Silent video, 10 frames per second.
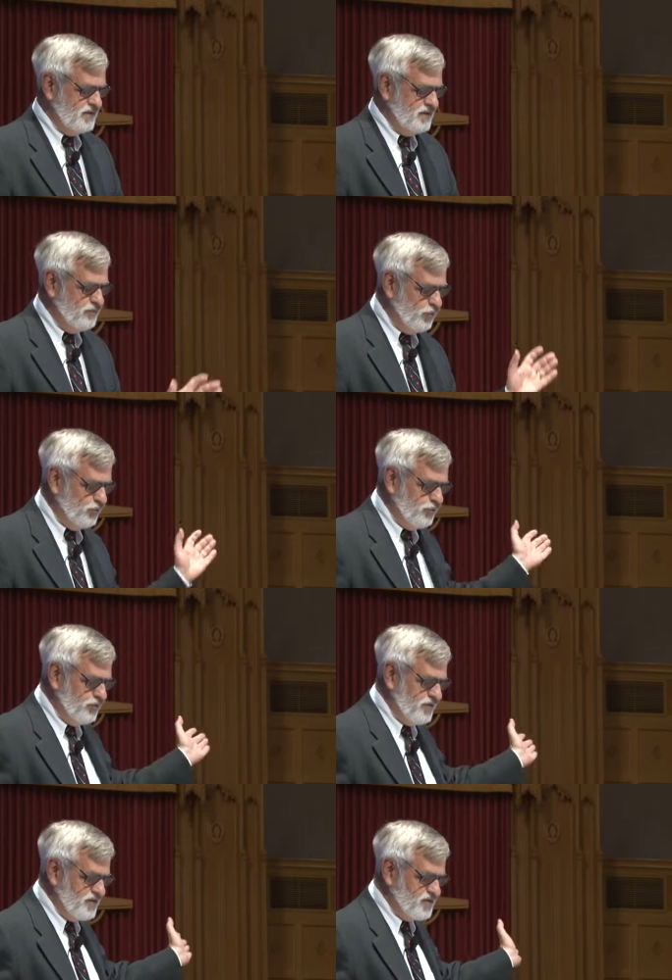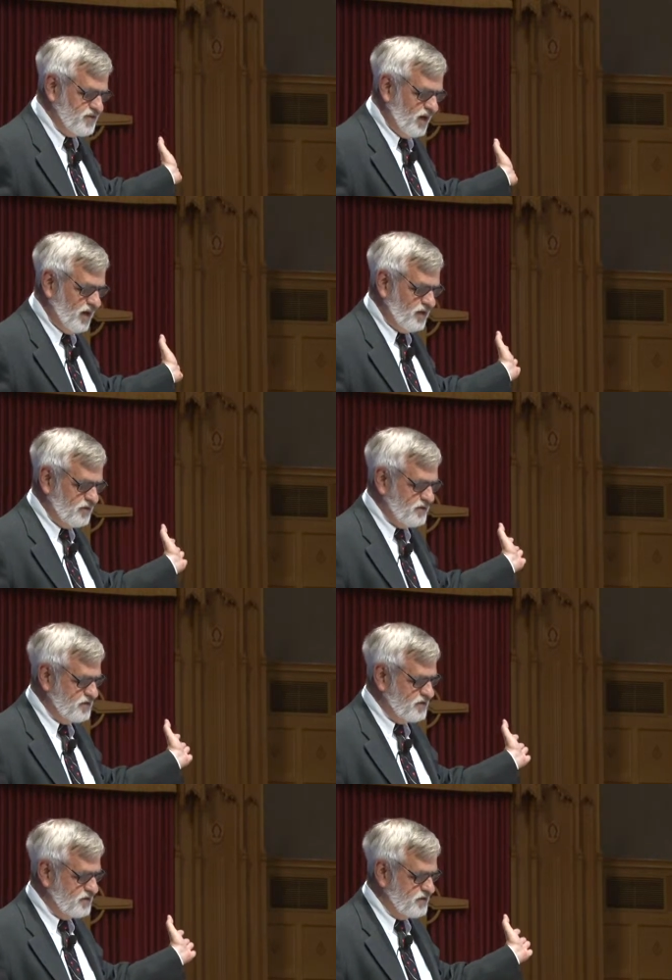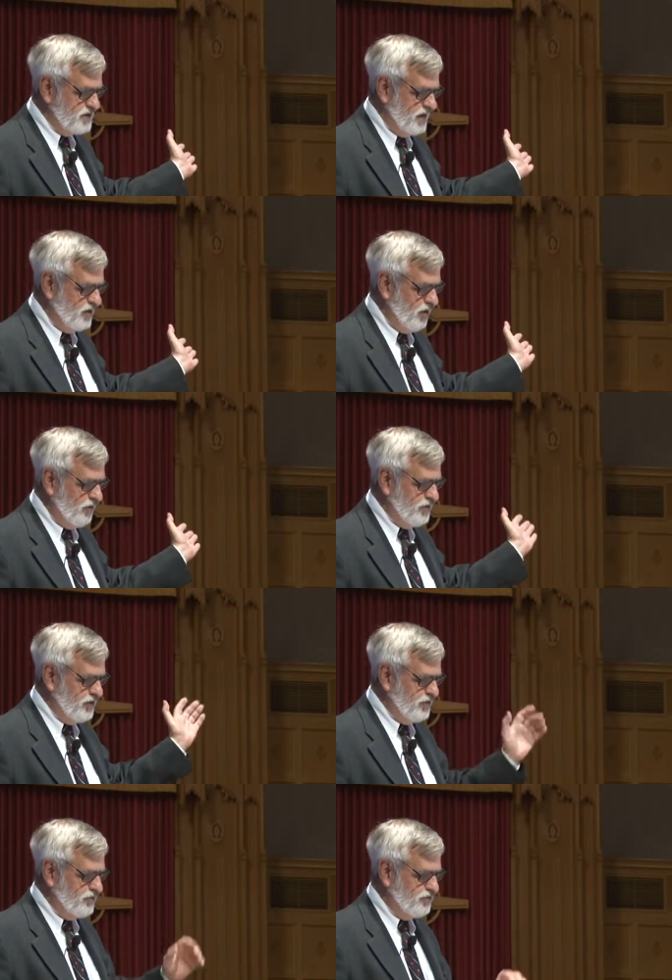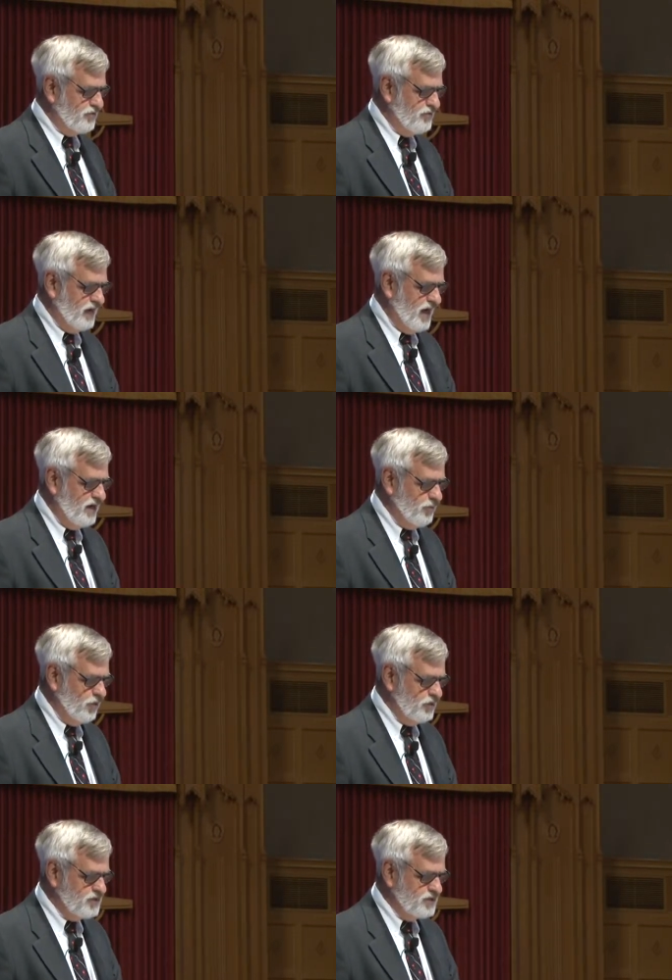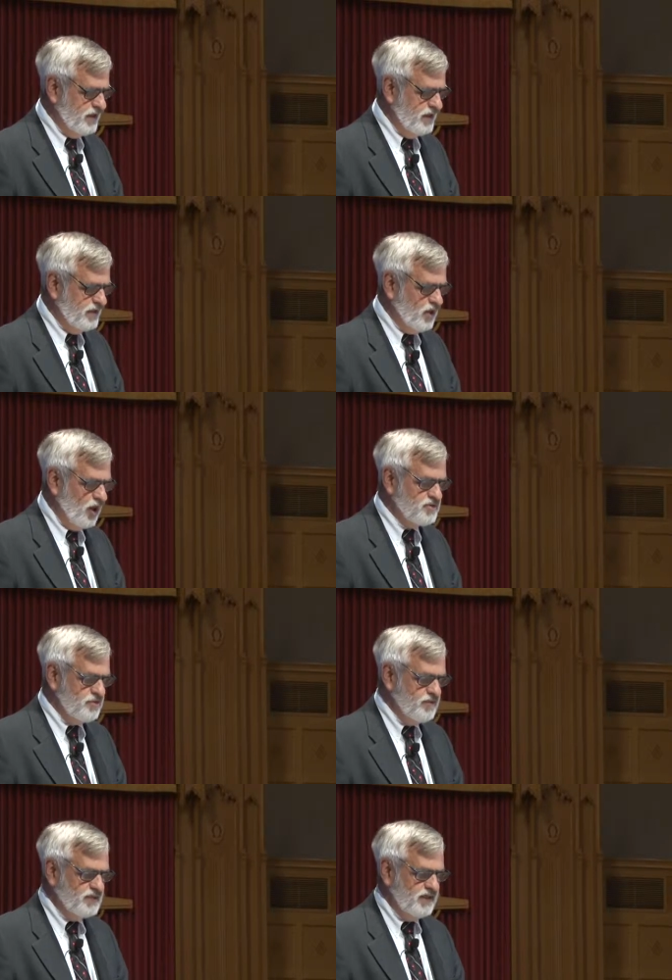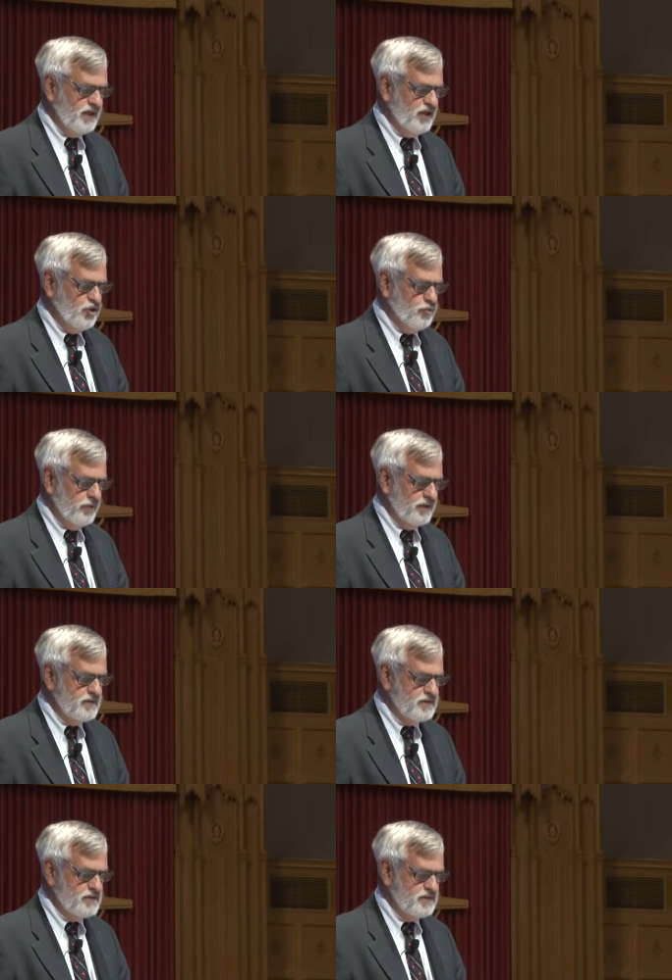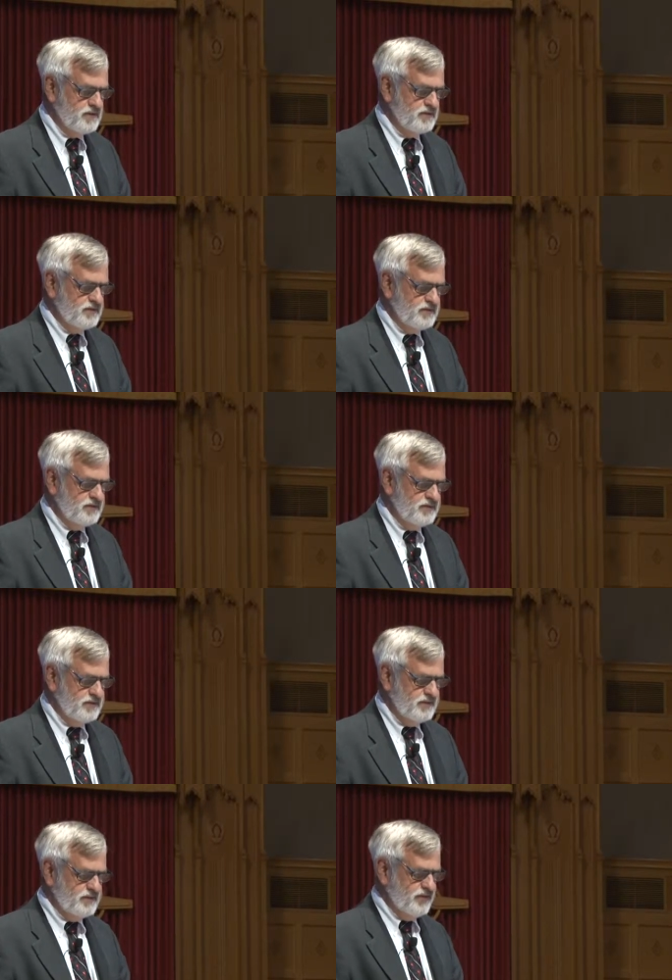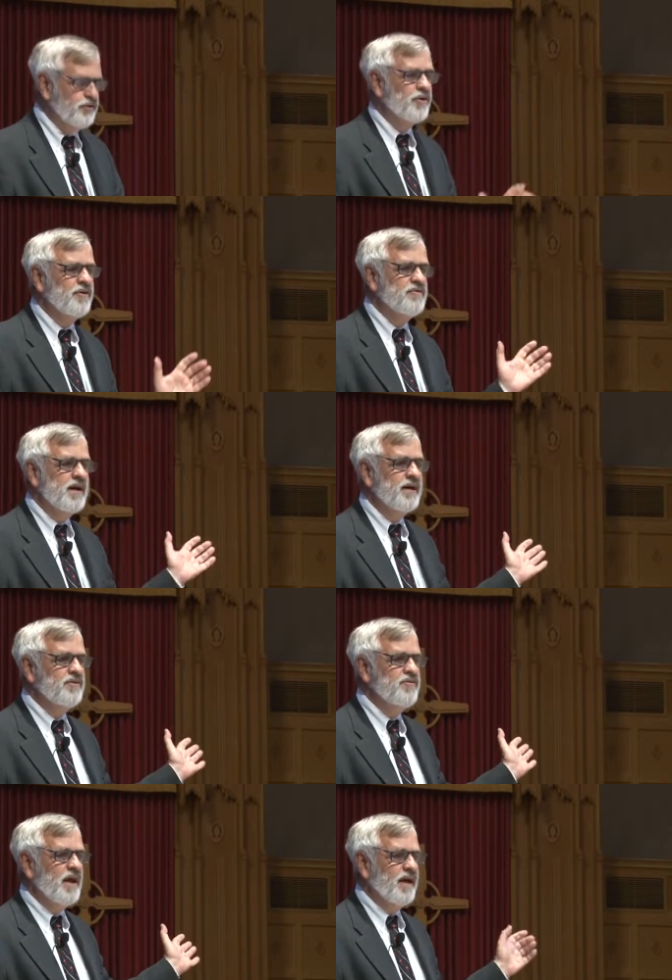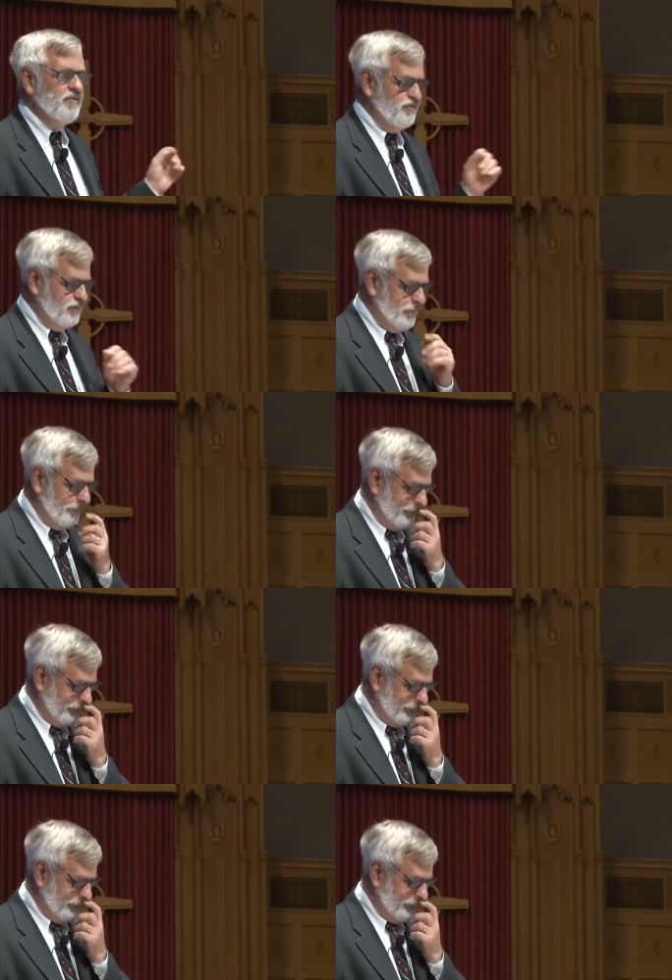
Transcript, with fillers: The moon and the stars and all the earth, the animals and ultimately humans. You heard that in the anthem.